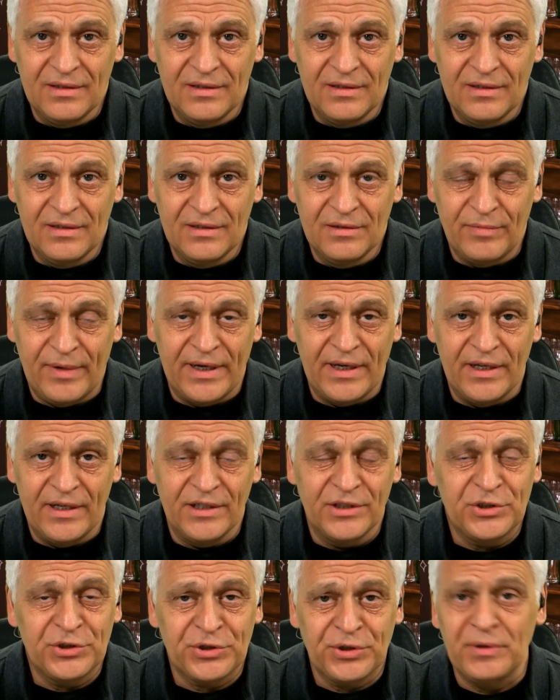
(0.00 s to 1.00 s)
when it
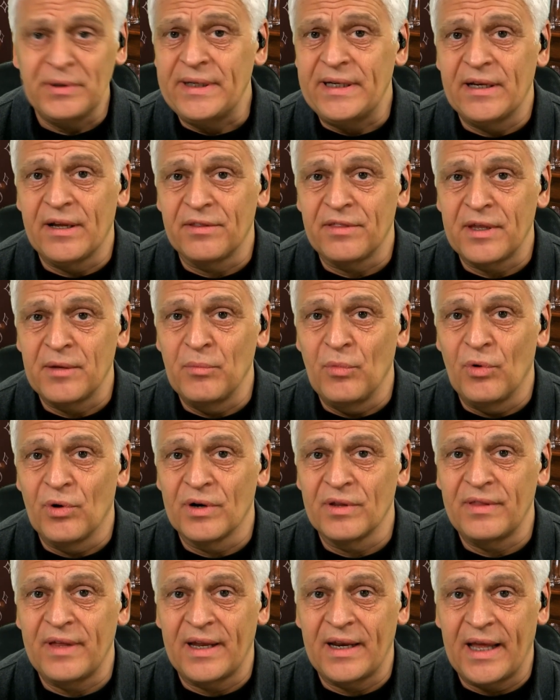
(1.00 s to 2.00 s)
is truly nothing more
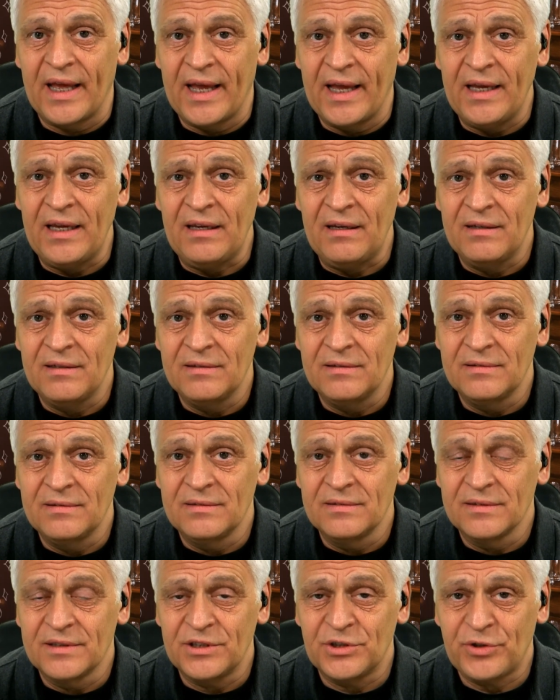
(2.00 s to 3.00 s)
than a
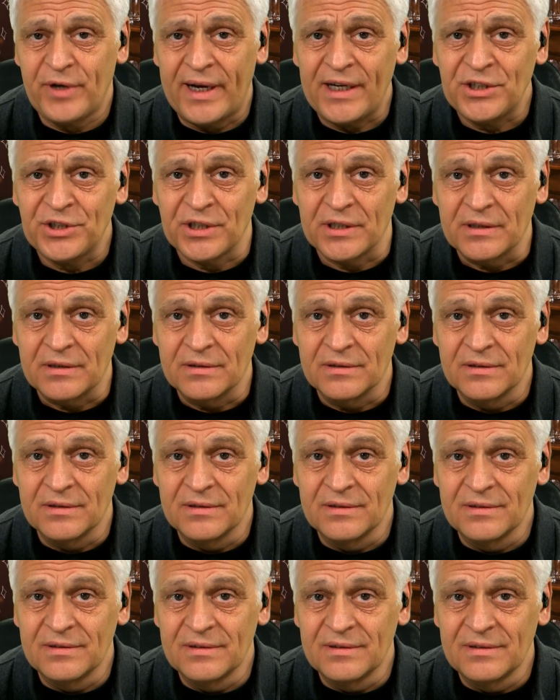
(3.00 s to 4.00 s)
distraction?
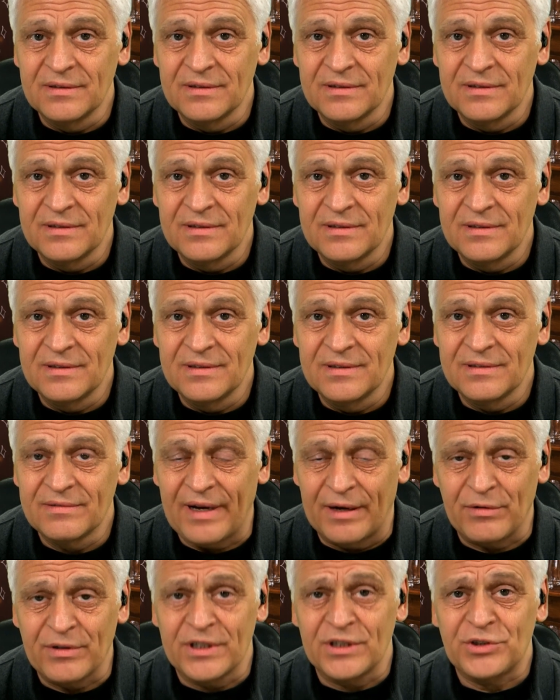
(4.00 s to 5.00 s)
Right?
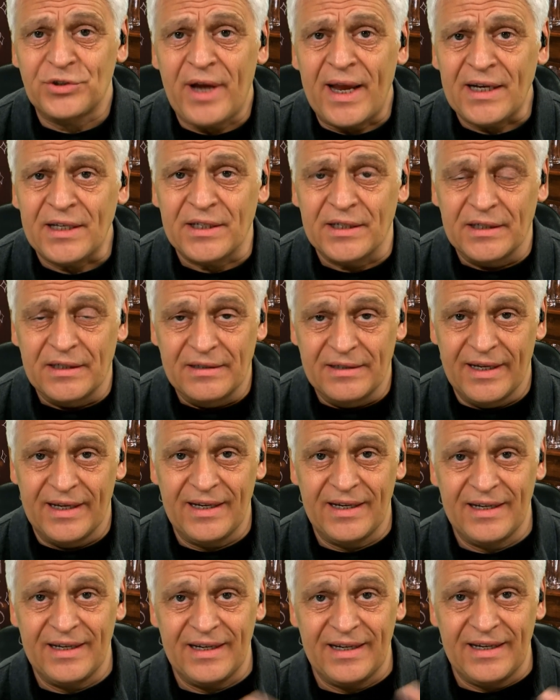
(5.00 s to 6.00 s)
We're distracted,
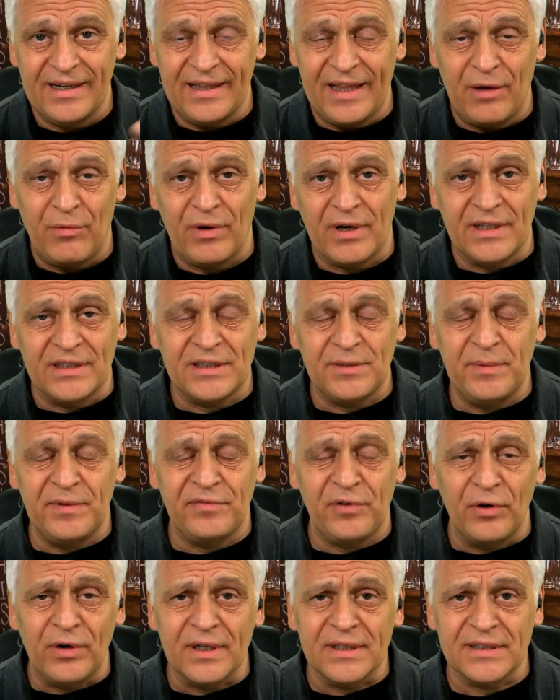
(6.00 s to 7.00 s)
and they want us to be
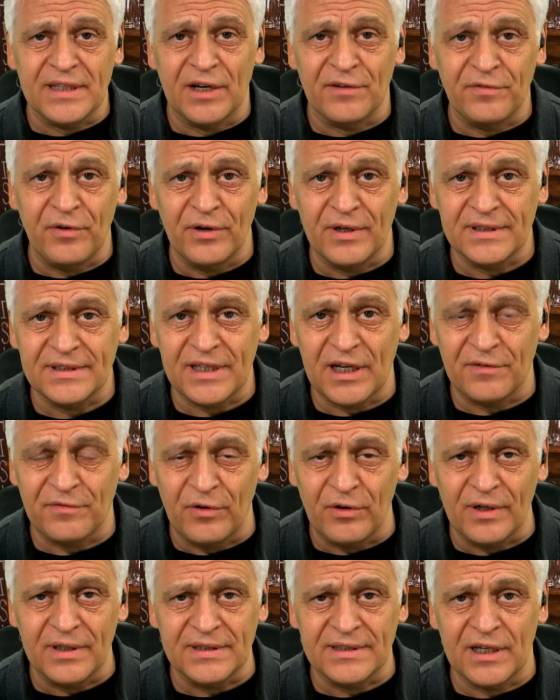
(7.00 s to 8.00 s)
focused there,
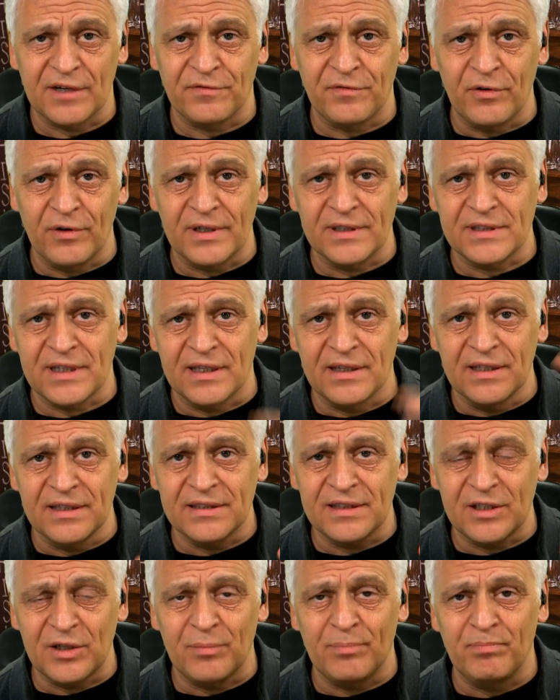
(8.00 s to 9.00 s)
focus on this
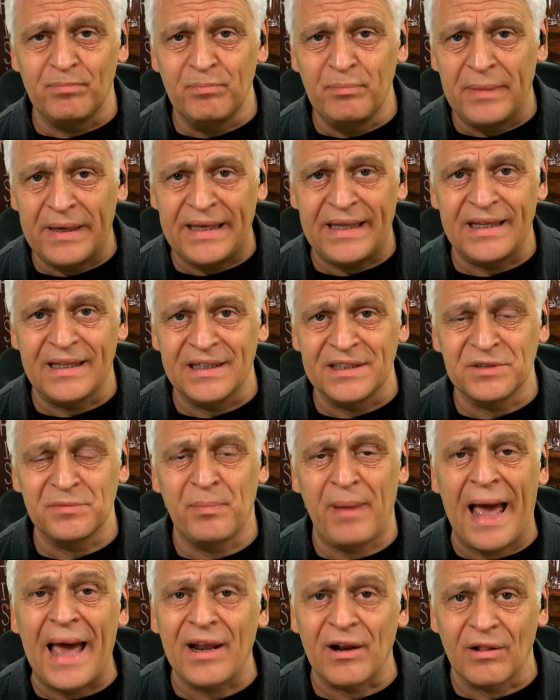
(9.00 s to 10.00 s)
little meaningless
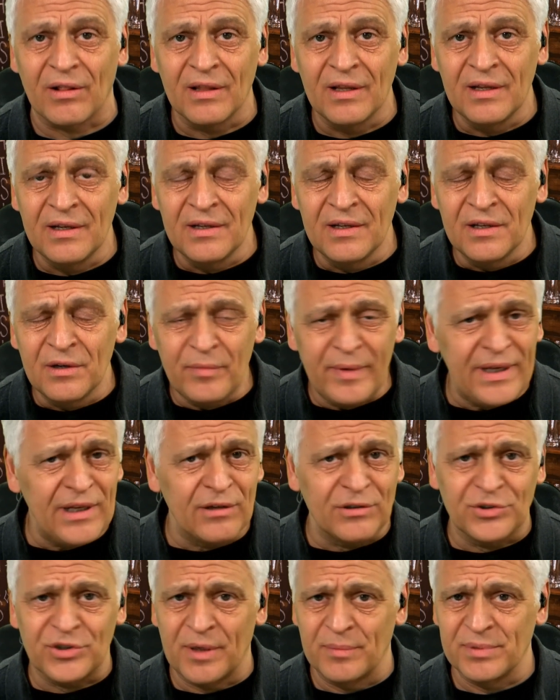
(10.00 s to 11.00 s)
battle. We know
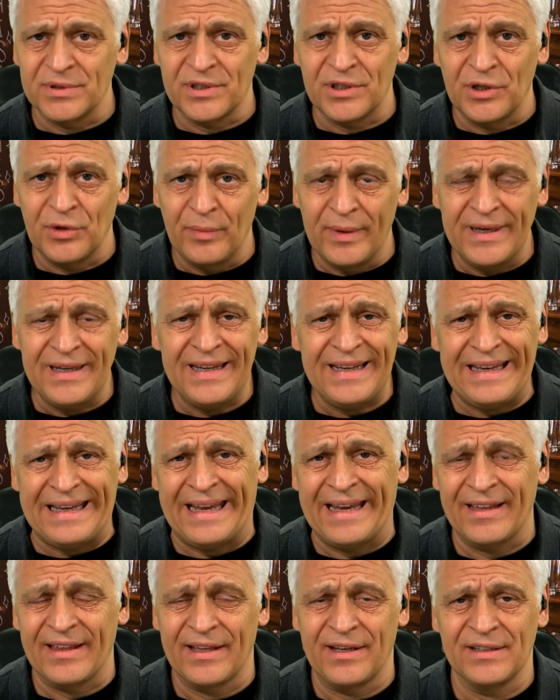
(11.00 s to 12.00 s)
Trump's going to win. Nikki
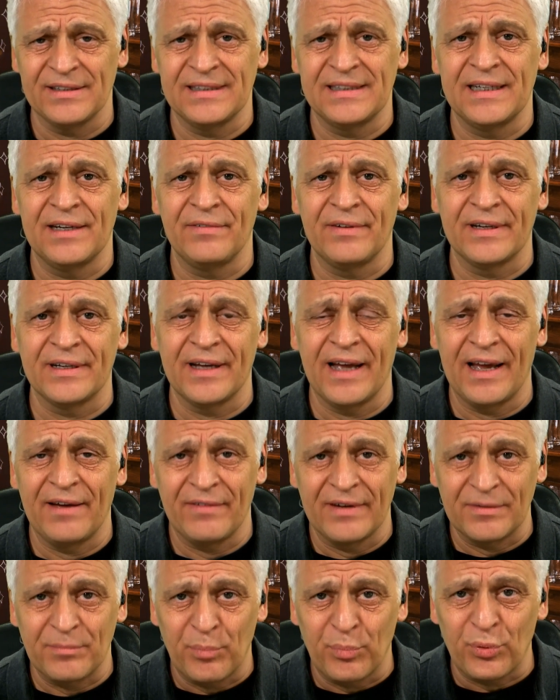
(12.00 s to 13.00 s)
Haley doesn't have
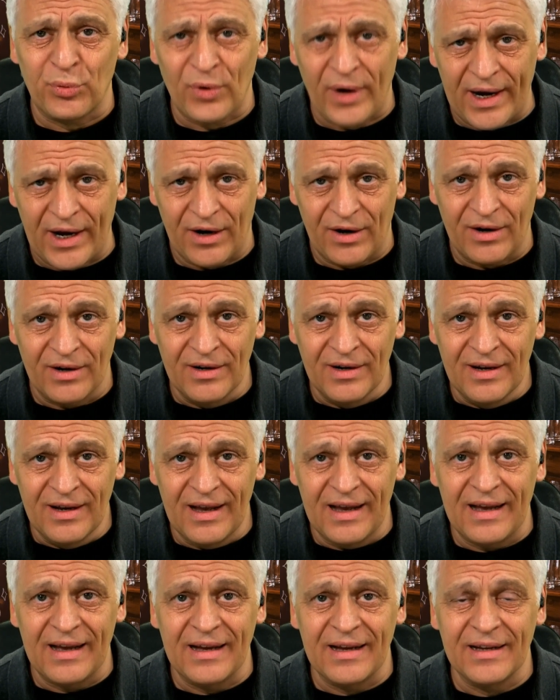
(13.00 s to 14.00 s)
a prayer
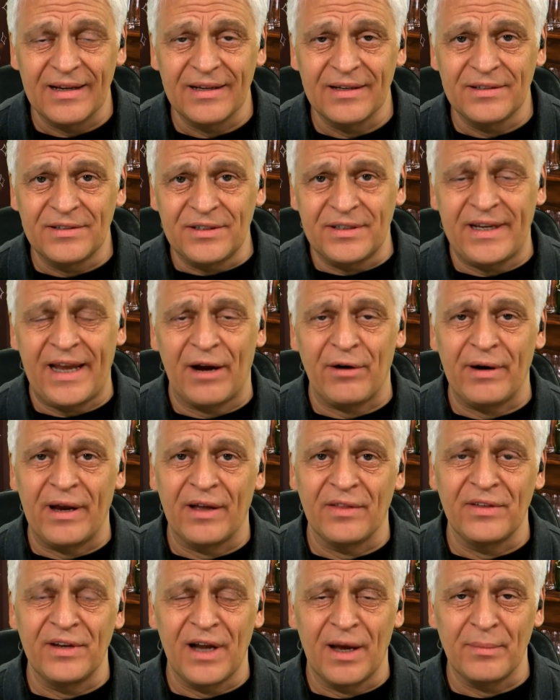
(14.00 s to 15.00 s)
to carry
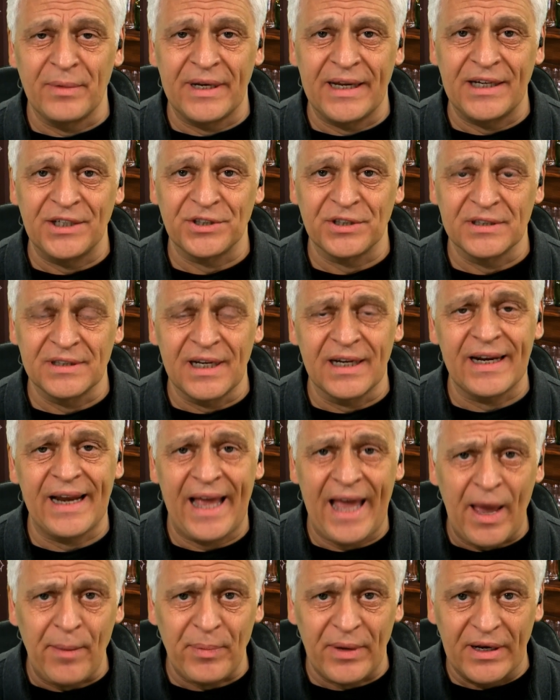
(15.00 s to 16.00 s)
out the nomination. It's not going to
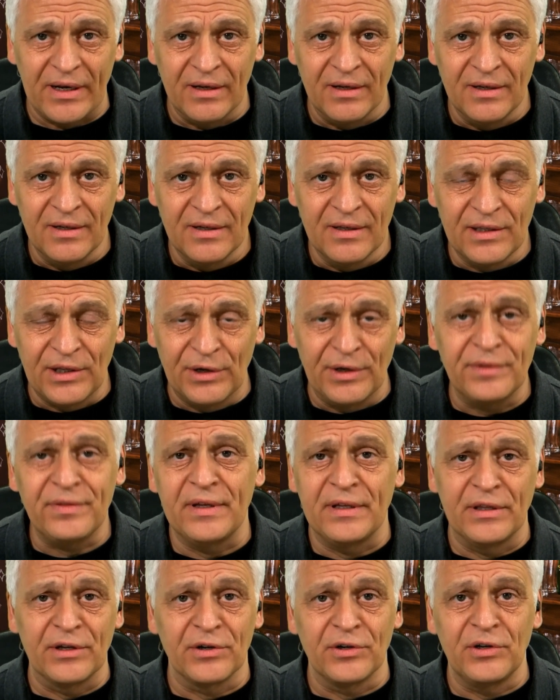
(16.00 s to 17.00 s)
happen. The only
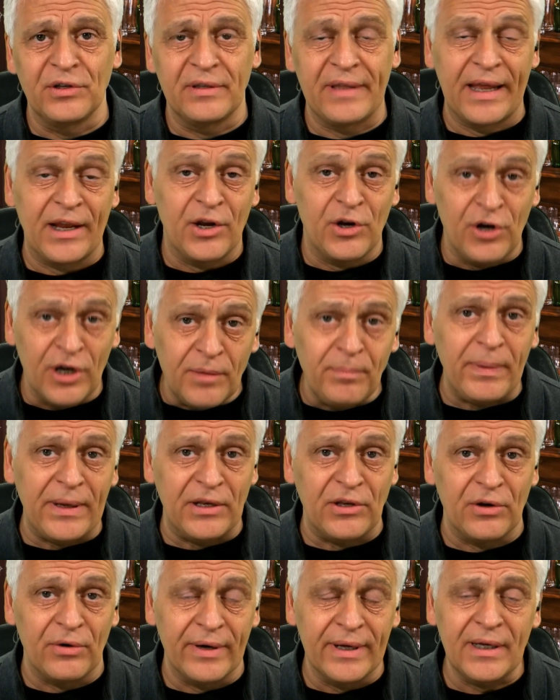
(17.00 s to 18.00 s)
thing they could be
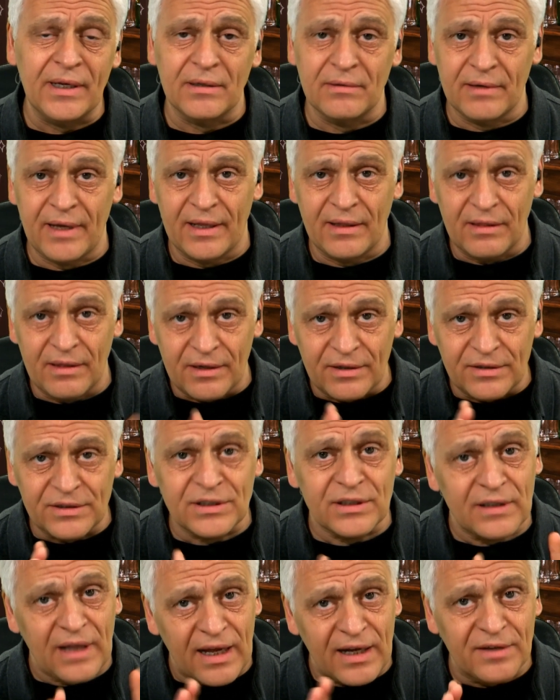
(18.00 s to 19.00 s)
doing, and there's a
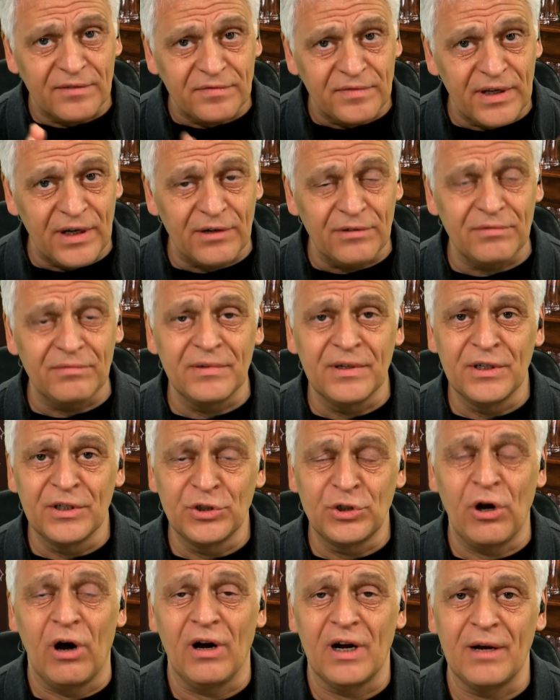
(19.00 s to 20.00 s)
lot of
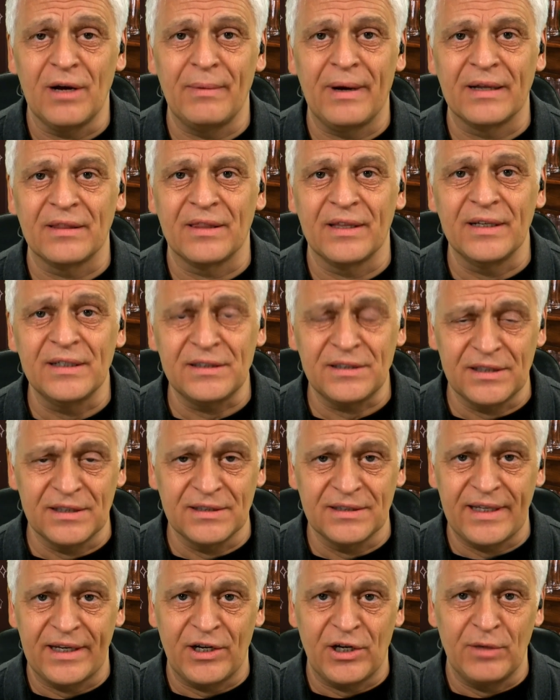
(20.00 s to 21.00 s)
talk about this, is
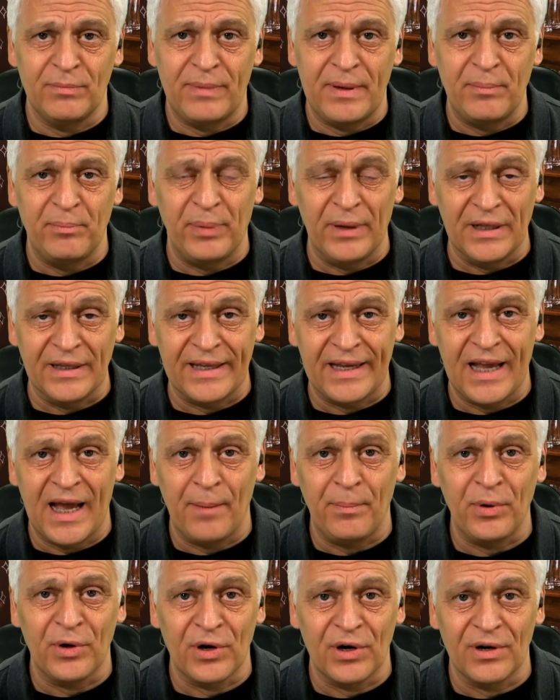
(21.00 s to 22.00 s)
they could be building up
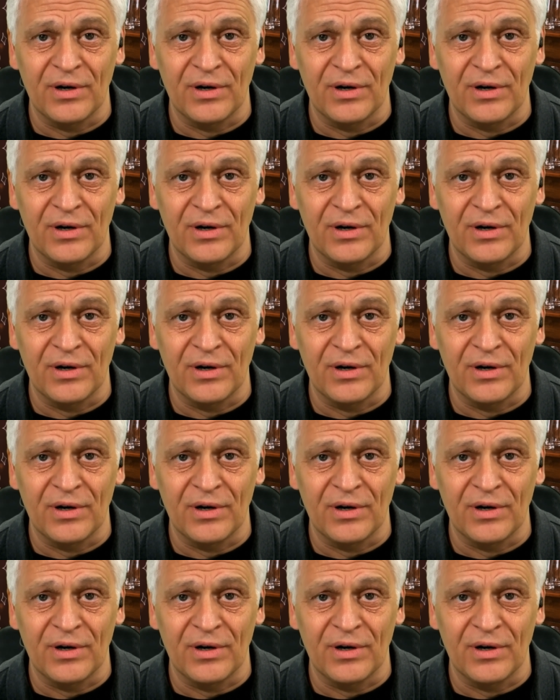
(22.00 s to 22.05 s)
her